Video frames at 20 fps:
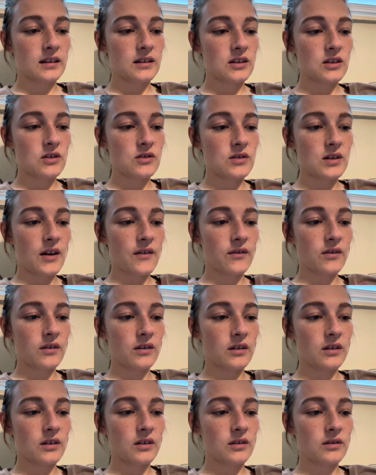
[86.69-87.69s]
you
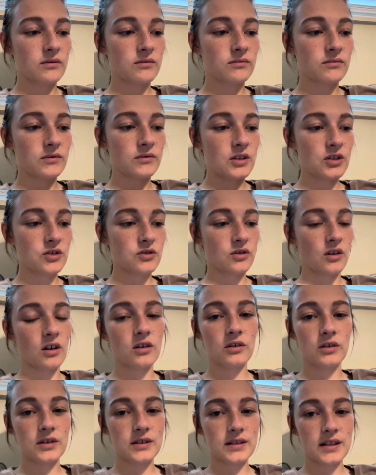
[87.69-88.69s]
never the
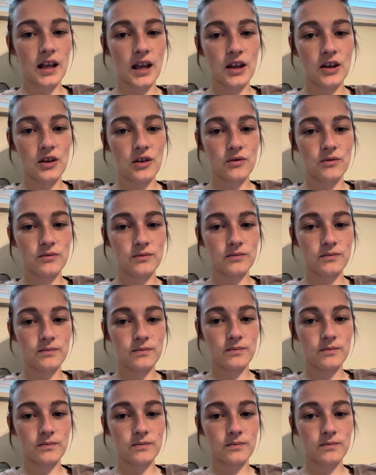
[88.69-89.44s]
struggle is that you